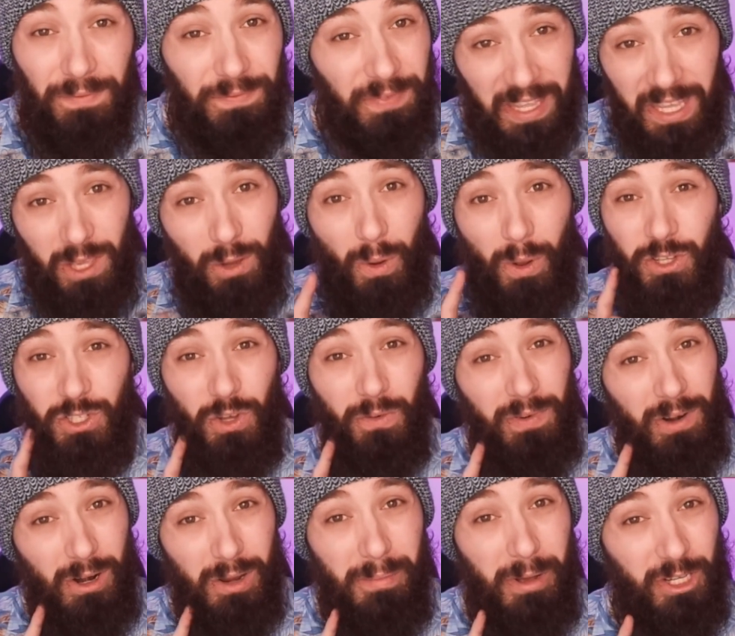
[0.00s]
Thank you all so
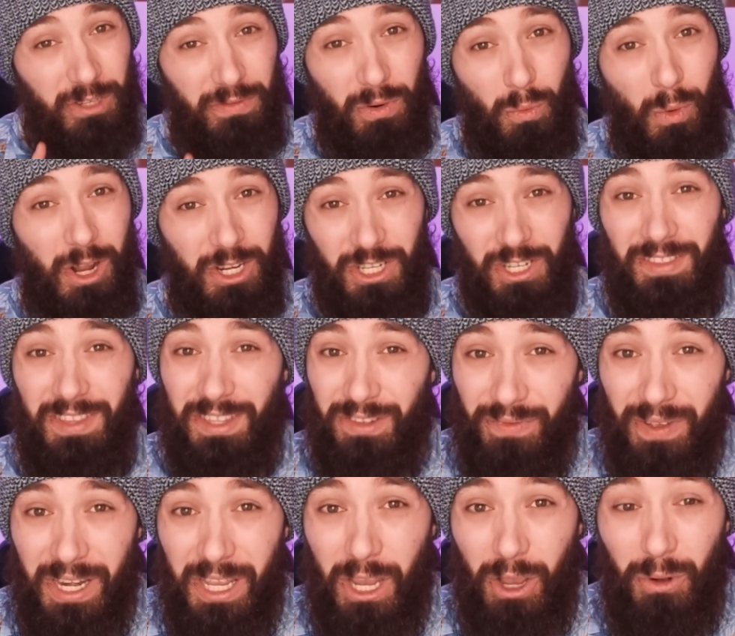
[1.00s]
very much for watching this
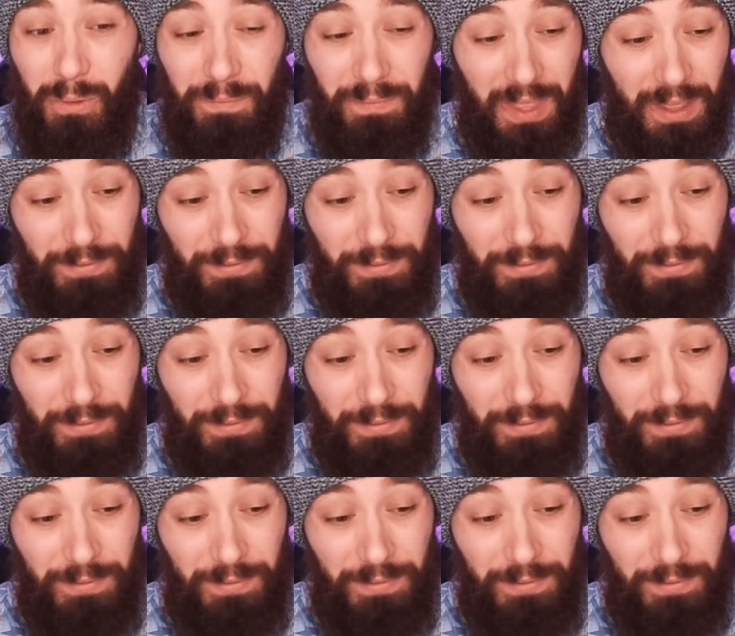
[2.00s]
video.